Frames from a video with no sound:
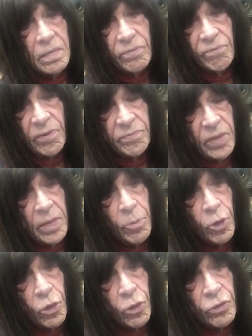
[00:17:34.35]
50
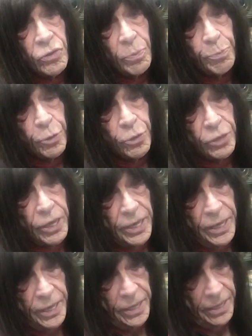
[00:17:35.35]
murders per
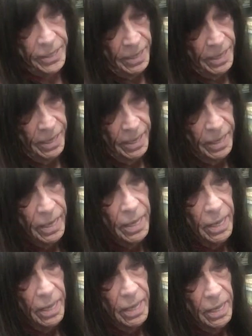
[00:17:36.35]
day
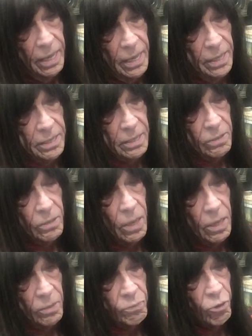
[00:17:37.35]
until
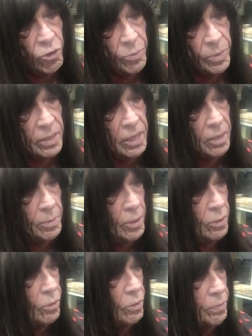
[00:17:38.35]
law enforcement came
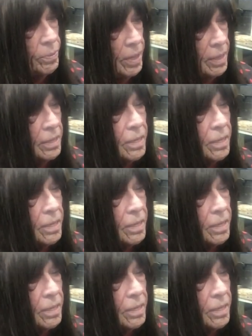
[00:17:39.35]
into effect.